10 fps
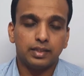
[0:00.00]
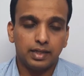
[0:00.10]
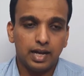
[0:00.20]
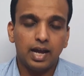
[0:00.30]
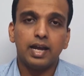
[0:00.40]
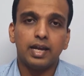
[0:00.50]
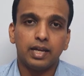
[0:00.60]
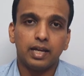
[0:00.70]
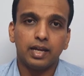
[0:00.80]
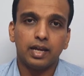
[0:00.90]
That
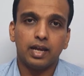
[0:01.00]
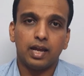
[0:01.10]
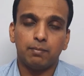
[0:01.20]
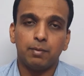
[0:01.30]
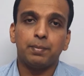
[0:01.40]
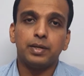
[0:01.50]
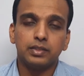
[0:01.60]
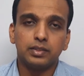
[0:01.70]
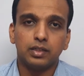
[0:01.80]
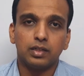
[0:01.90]
I am a
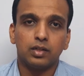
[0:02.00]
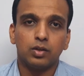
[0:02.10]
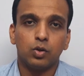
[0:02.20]
person